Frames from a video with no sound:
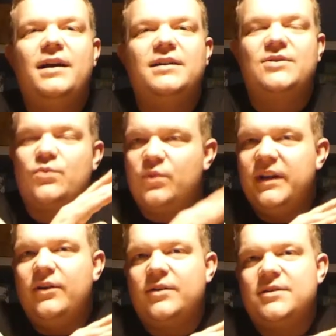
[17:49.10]
So
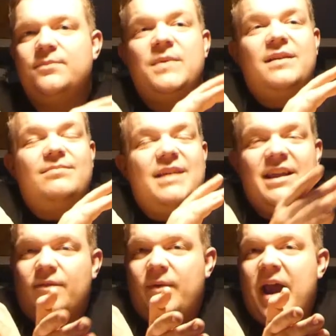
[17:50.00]
really awesome.
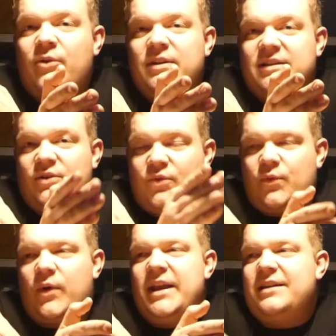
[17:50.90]
End of round is a
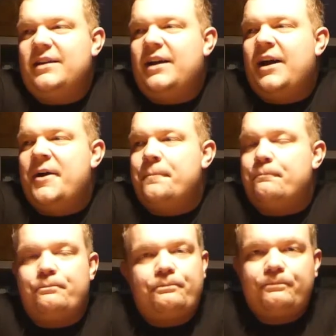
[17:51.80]
great
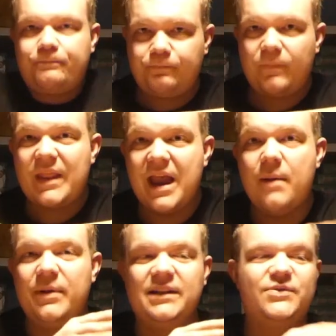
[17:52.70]

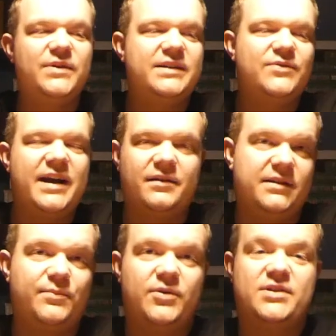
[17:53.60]
ability to add on
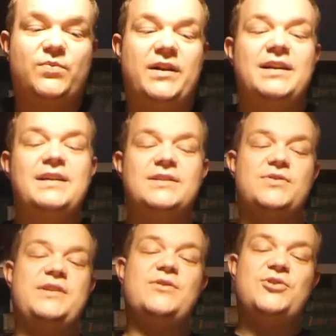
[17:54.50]
these birds as well.
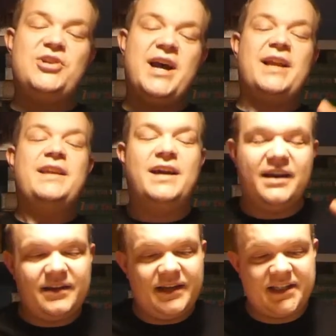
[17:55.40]
So the
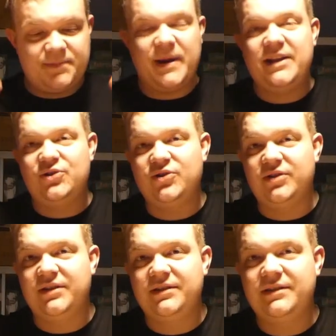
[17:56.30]
Oceania
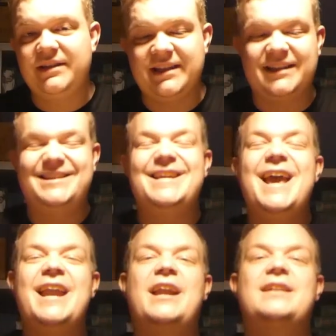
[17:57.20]
expansion is a
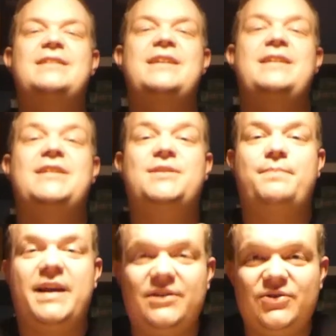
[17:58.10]
10 out of 10
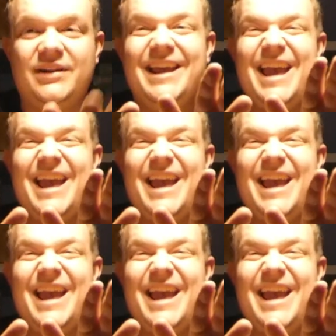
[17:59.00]
expansion.